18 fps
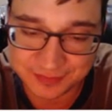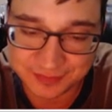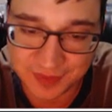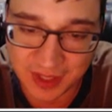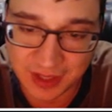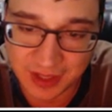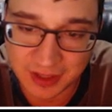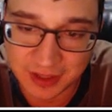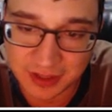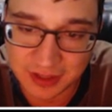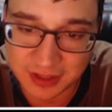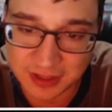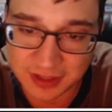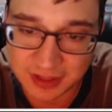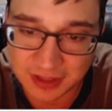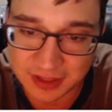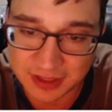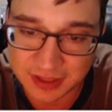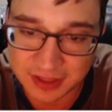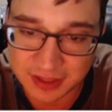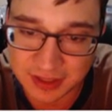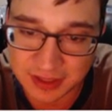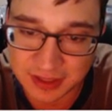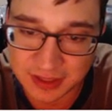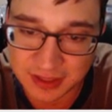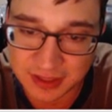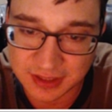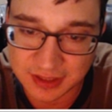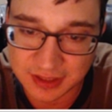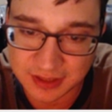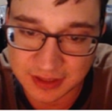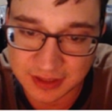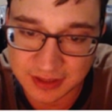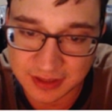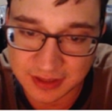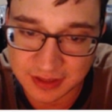
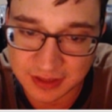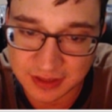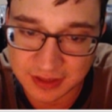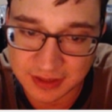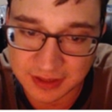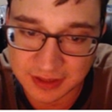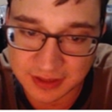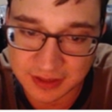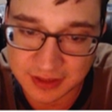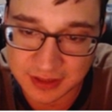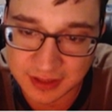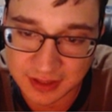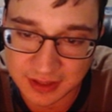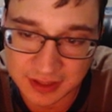[no speech]